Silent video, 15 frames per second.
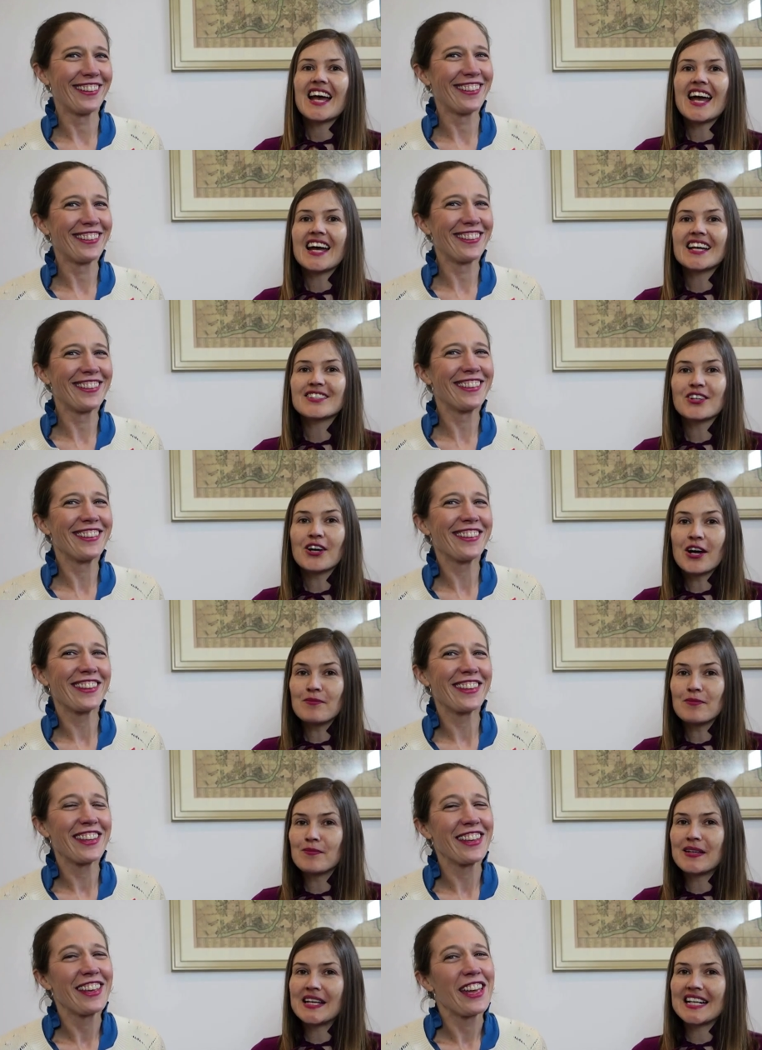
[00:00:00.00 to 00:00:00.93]
Speaker 1: And I'm
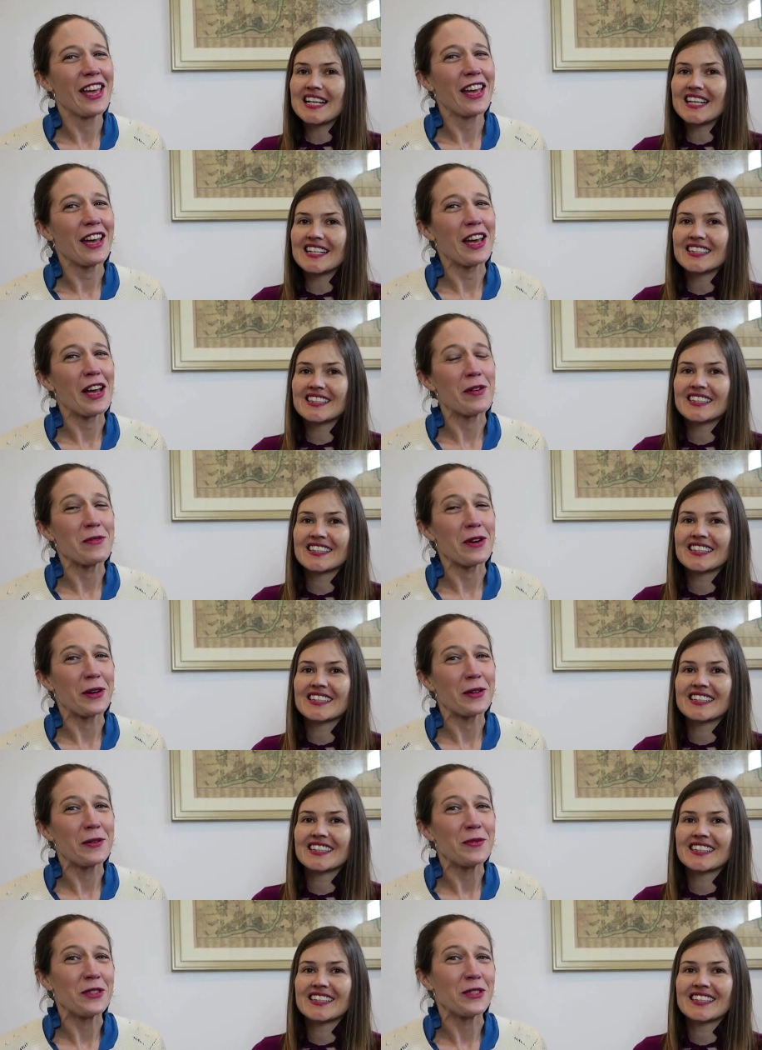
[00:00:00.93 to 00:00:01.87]
Amelia. And
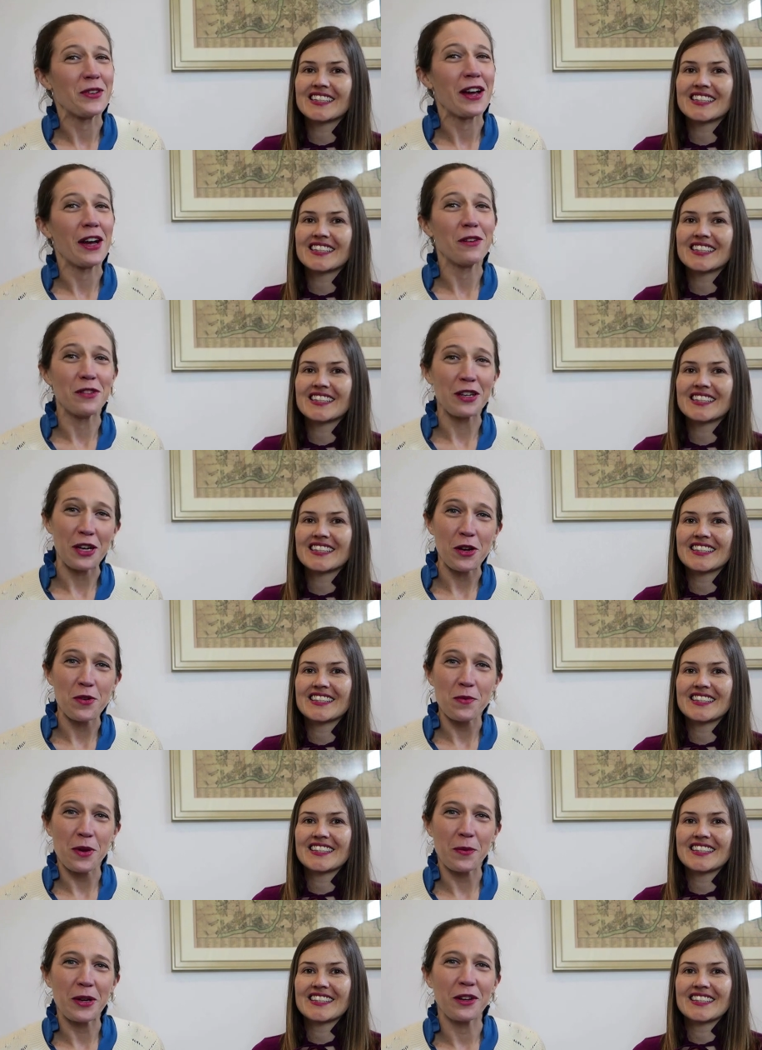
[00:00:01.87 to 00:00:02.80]
welcome to our video
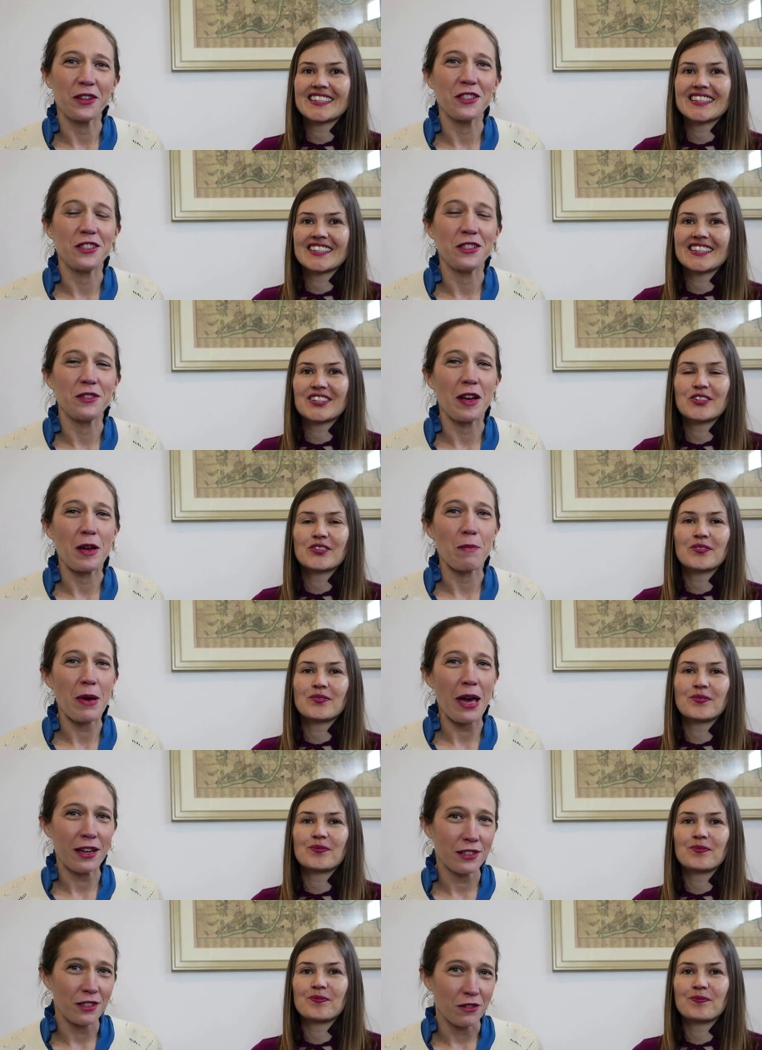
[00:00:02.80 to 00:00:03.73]
where we're going to do a
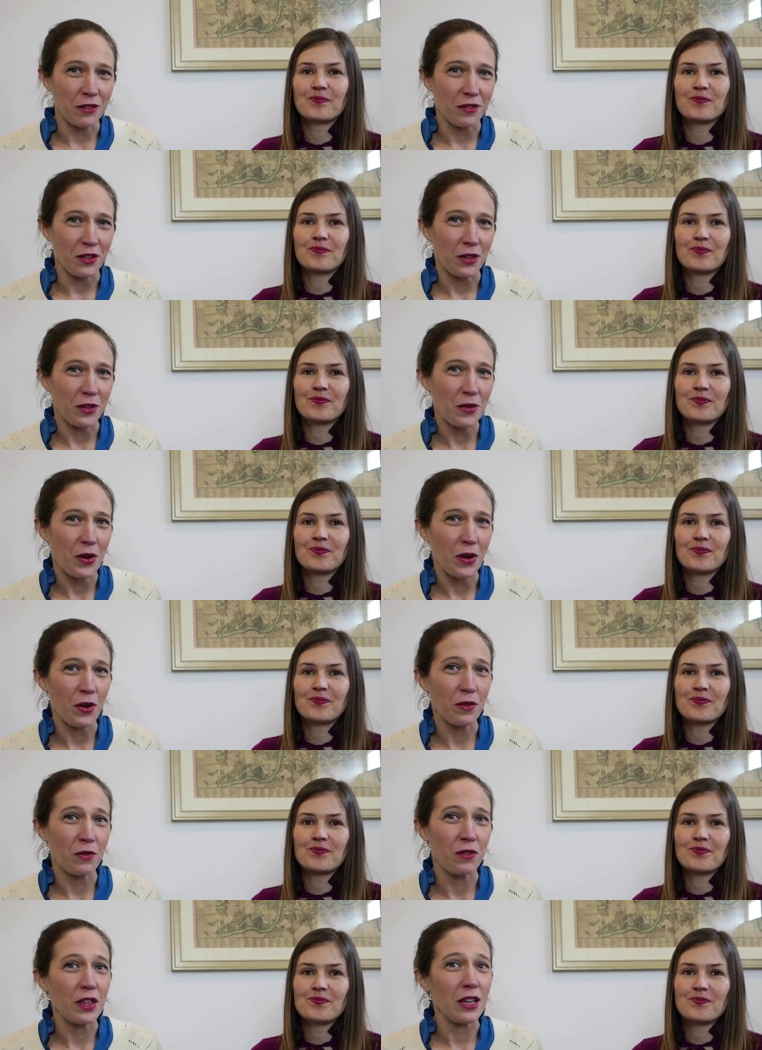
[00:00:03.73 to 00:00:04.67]
pattern review
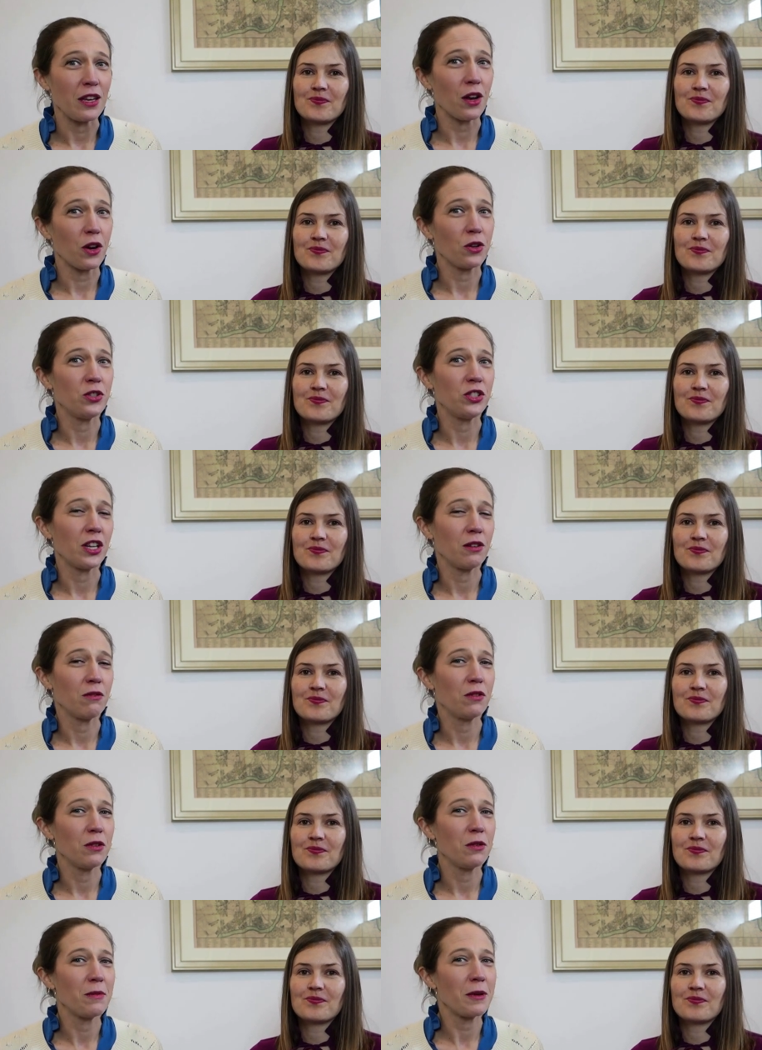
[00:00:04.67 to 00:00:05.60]
of the
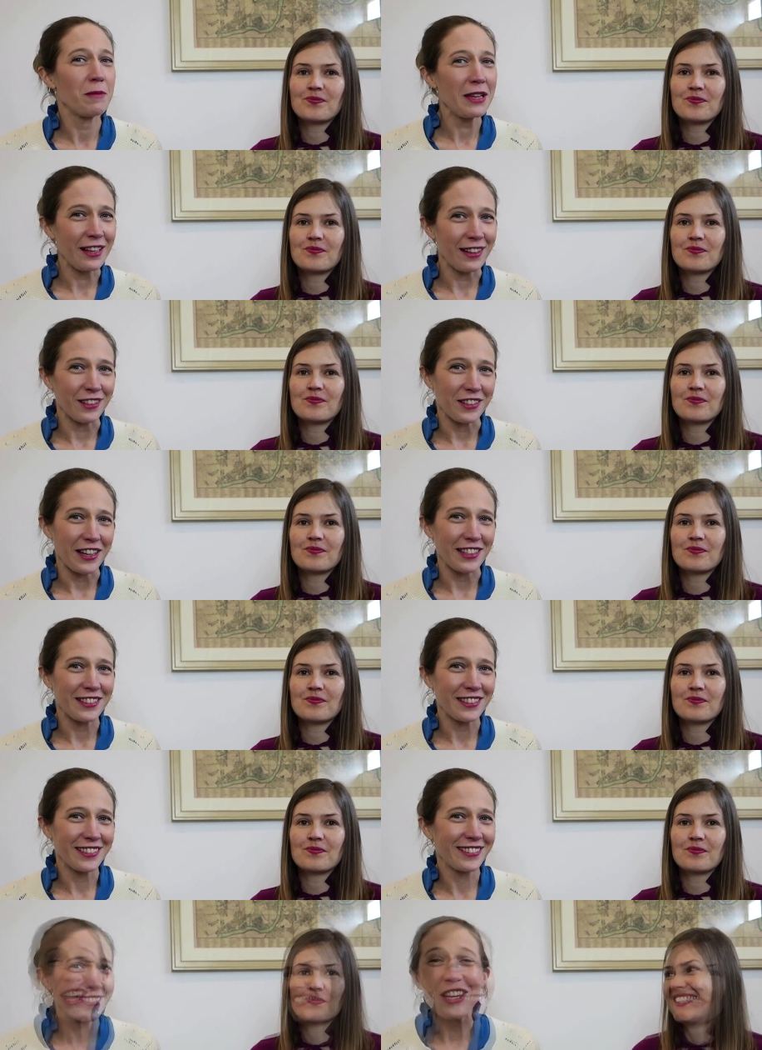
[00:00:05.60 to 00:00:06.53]
OjayRoom Amelia dress.
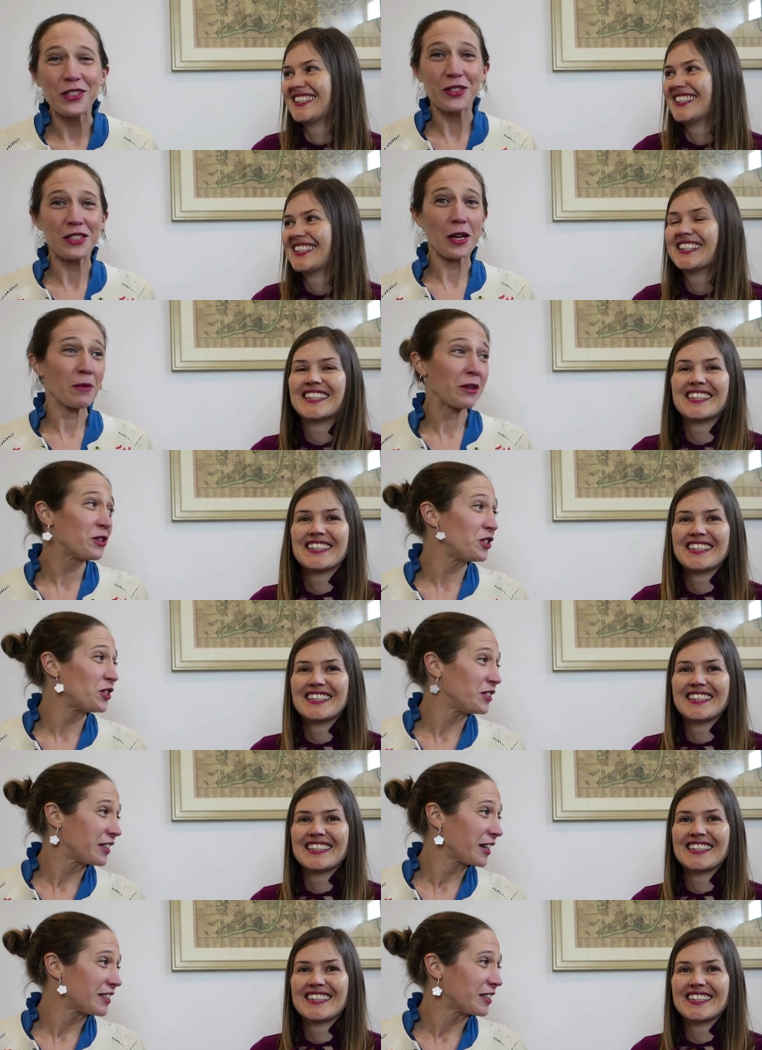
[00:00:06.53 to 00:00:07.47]
Shall we start by
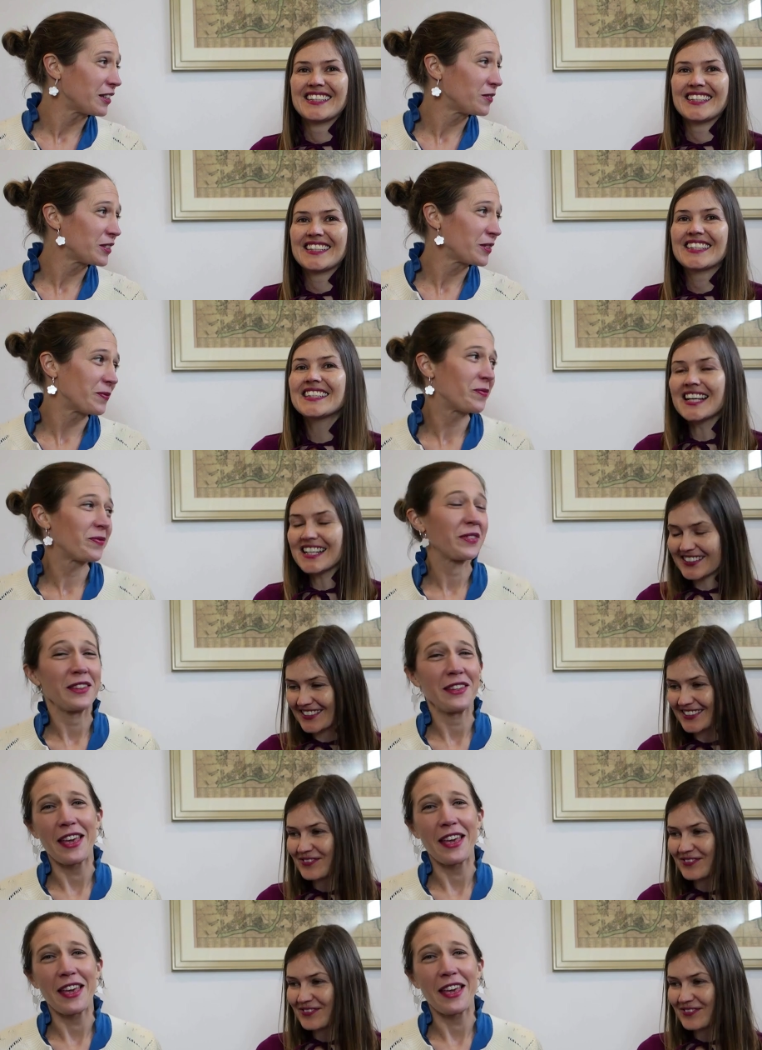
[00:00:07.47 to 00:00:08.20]
introducing ourselves? Yes,